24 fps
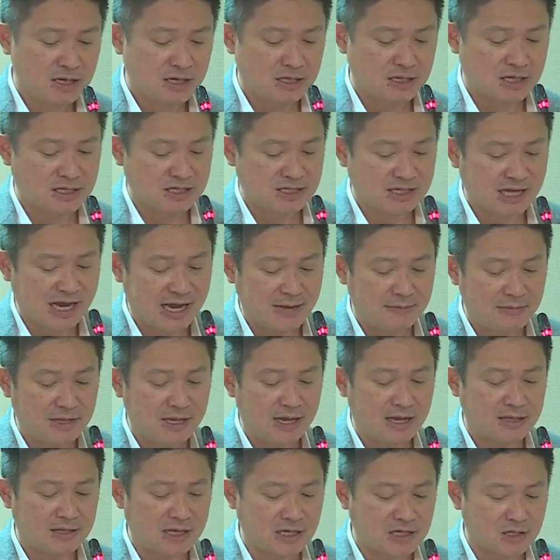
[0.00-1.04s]
It is
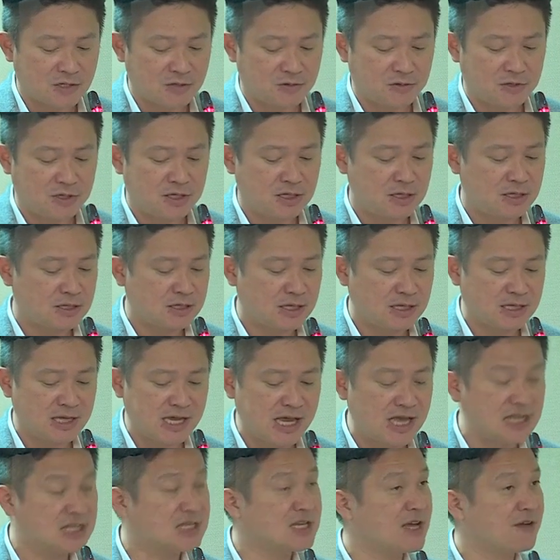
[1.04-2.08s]
timely and necessary that the
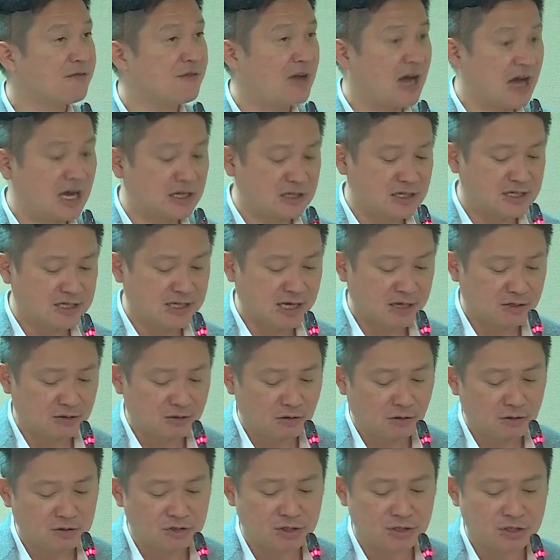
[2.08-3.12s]
SAF harness
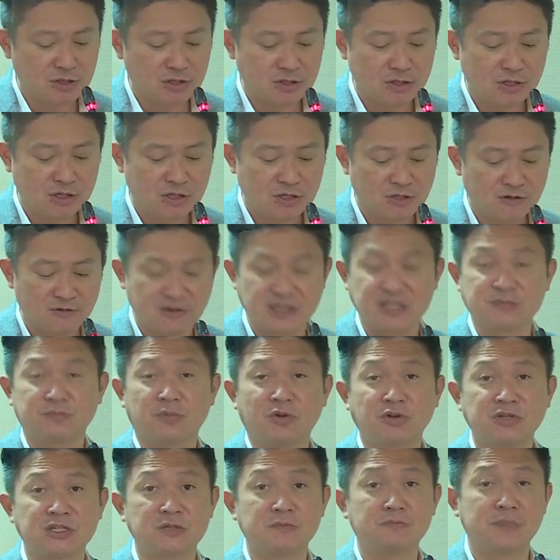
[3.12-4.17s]
technology to
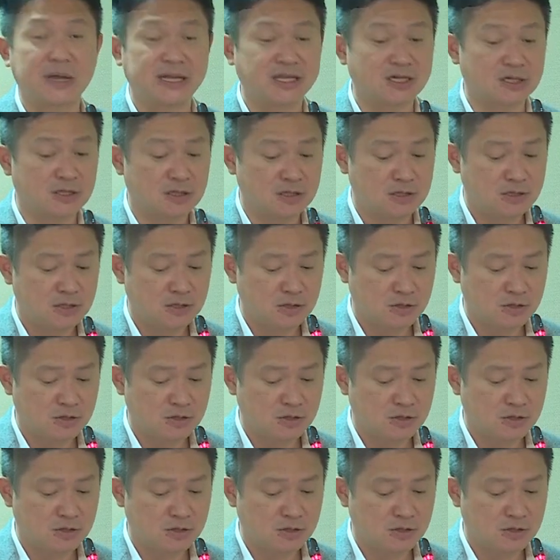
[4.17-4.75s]
respond better